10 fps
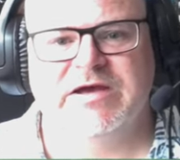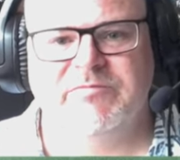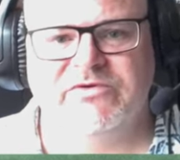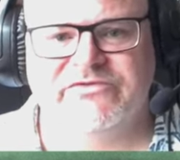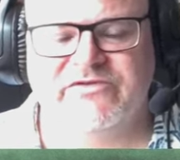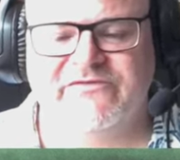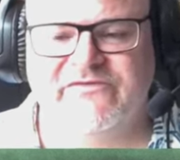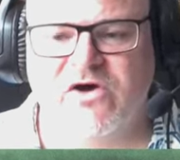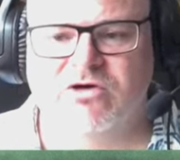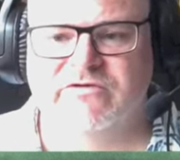That puts the
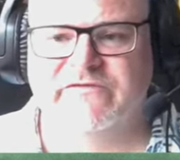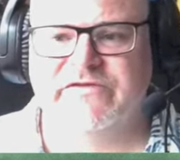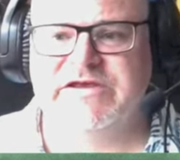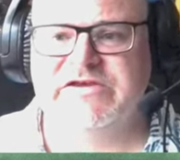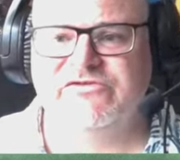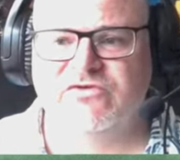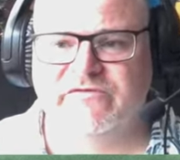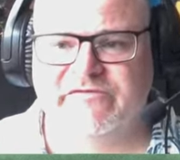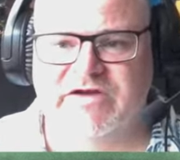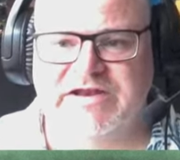four of these
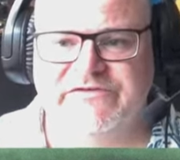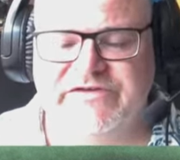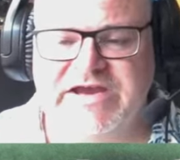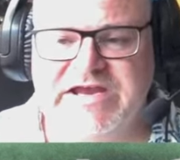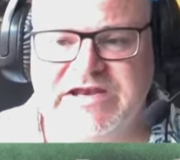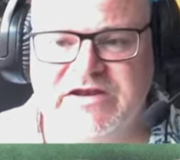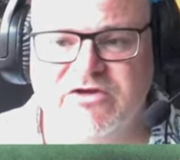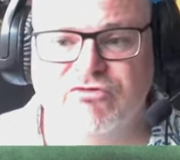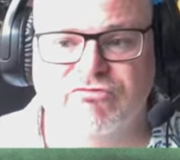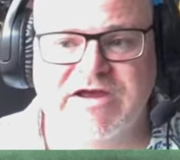young friends in
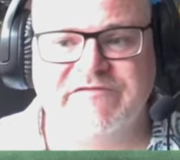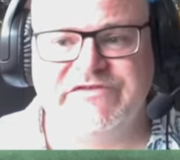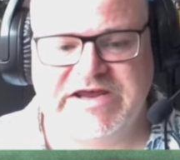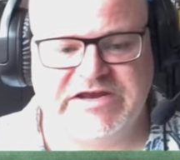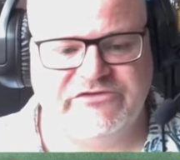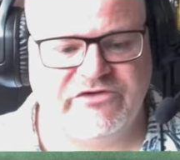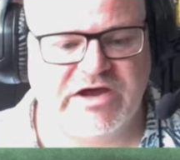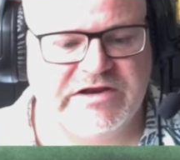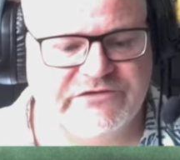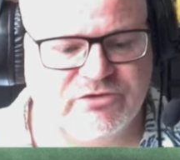grave danger,
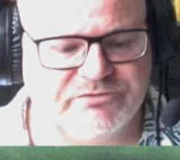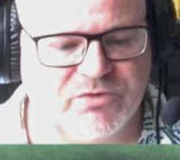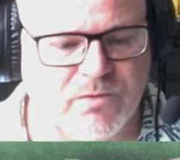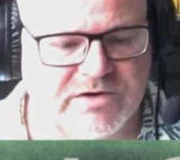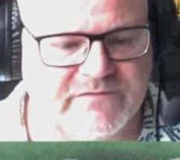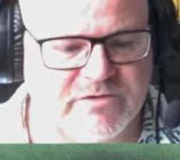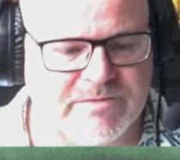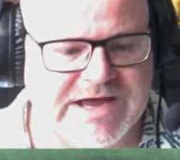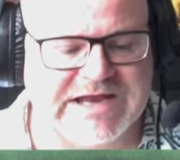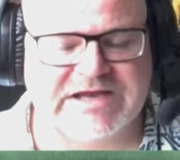and it is up to one of
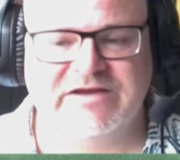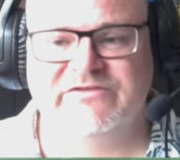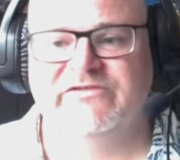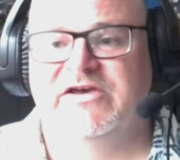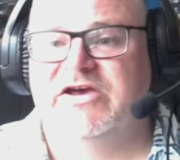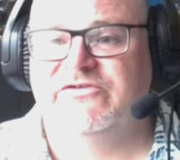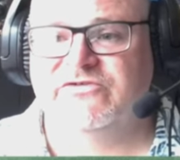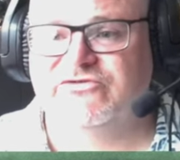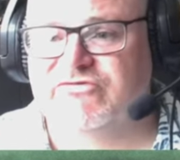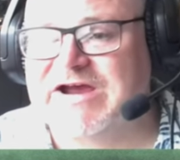them, Alex,
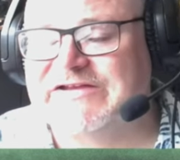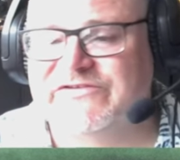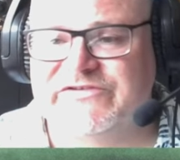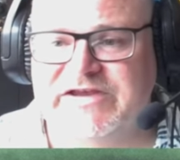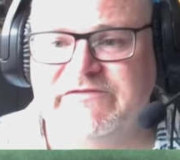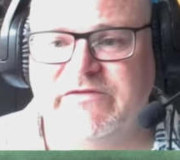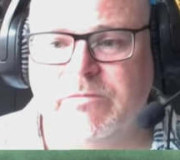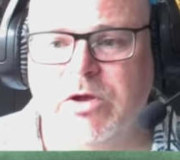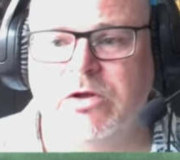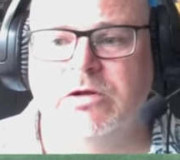to try and save
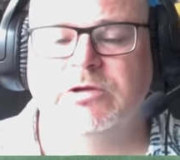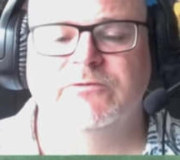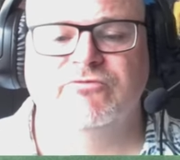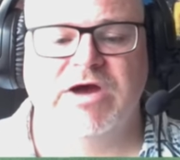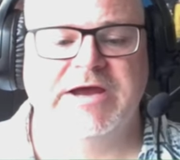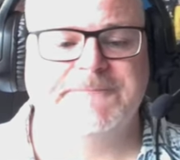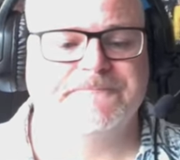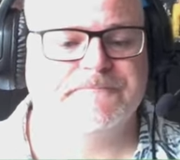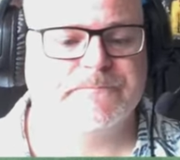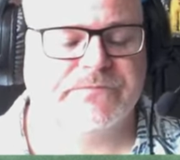them all. Right,
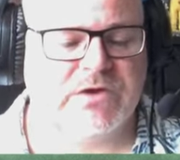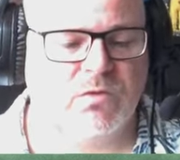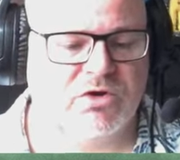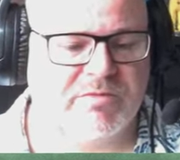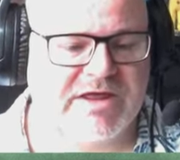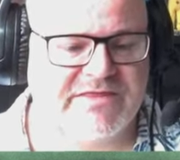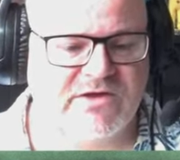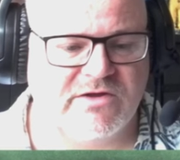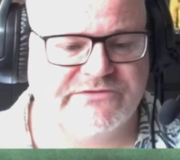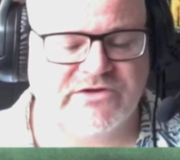what are my
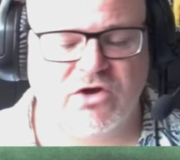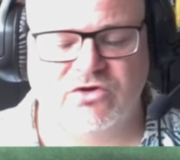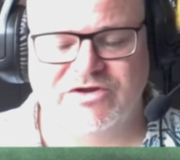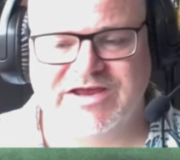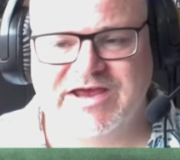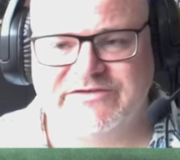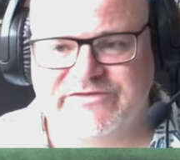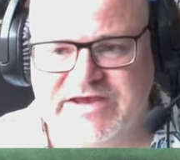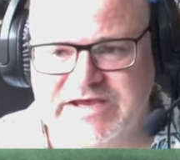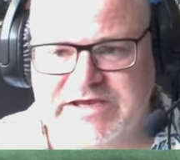thoughts on
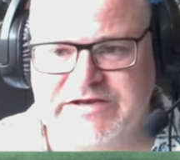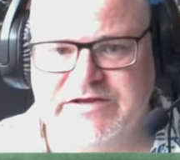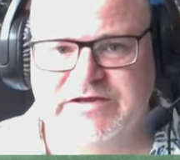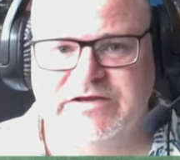Cascade?